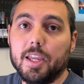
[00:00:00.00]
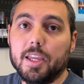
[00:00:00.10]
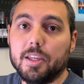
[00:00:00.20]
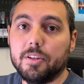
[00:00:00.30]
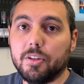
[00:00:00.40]

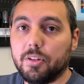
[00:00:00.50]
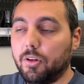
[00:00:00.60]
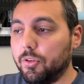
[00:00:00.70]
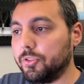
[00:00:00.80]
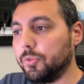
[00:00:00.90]
and
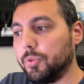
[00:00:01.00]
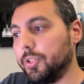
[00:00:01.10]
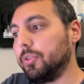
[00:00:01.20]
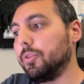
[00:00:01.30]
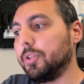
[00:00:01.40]
also when
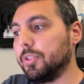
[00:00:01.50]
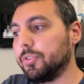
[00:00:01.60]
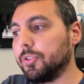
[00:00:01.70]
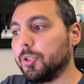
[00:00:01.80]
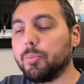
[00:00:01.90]
you go to
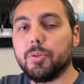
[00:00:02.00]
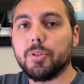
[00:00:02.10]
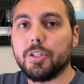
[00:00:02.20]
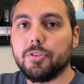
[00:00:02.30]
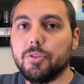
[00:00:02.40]
insert the boot
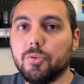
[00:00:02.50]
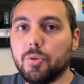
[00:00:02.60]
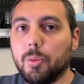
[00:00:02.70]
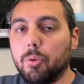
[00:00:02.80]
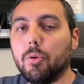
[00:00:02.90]

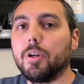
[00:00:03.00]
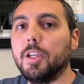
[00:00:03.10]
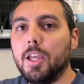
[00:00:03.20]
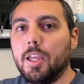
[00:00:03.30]
into a port,